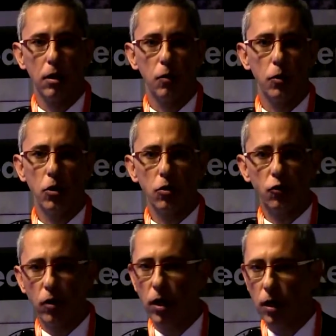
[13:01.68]
We don't
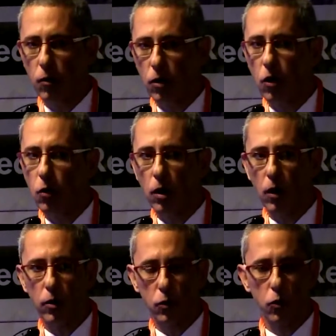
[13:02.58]
really know how
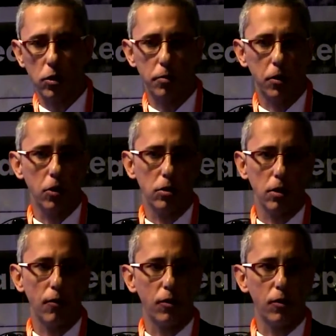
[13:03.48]
it works because after